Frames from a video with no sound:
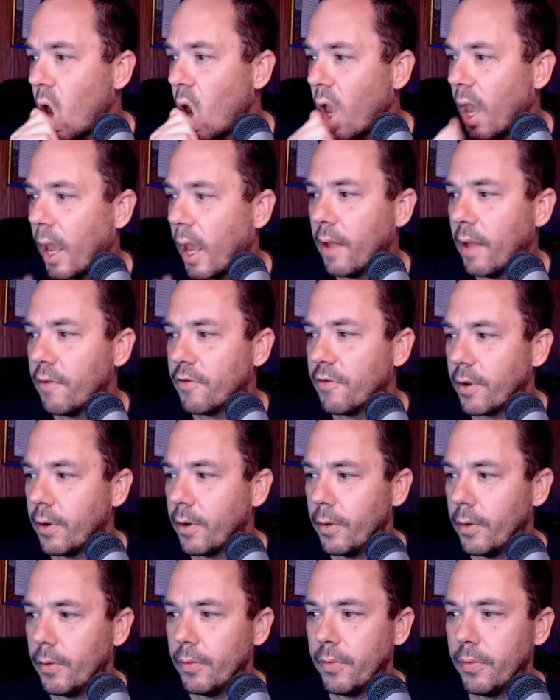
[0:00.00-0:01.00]
And
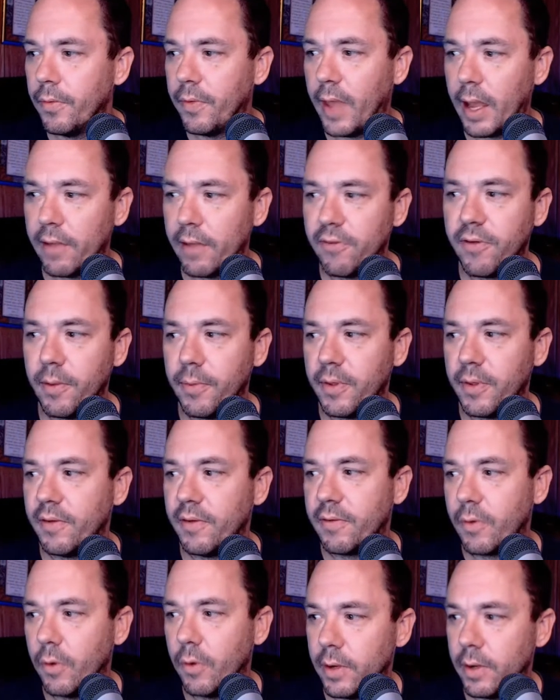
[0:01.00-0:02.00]
so that's something
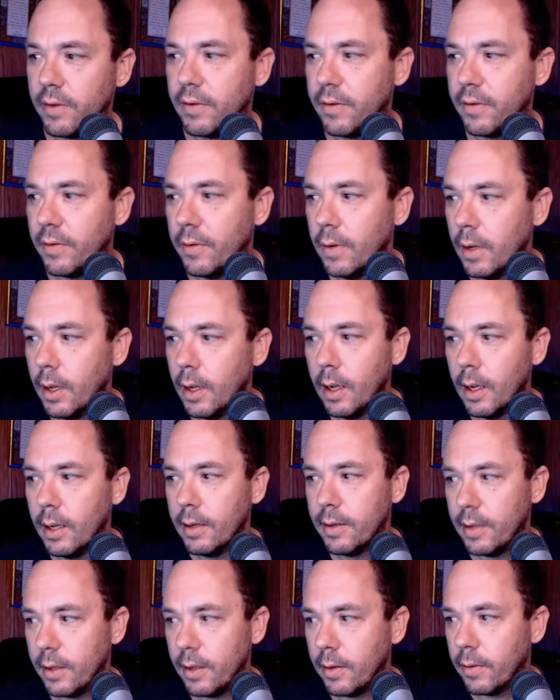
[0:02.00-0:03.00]
that's going to
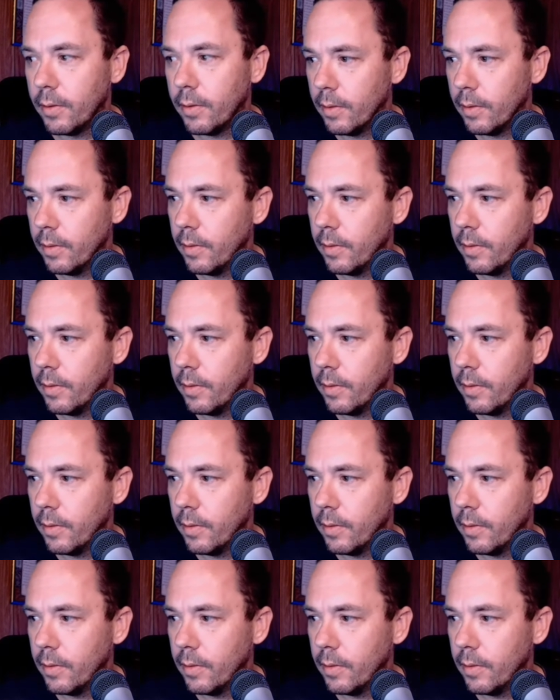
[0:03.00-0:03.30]
do.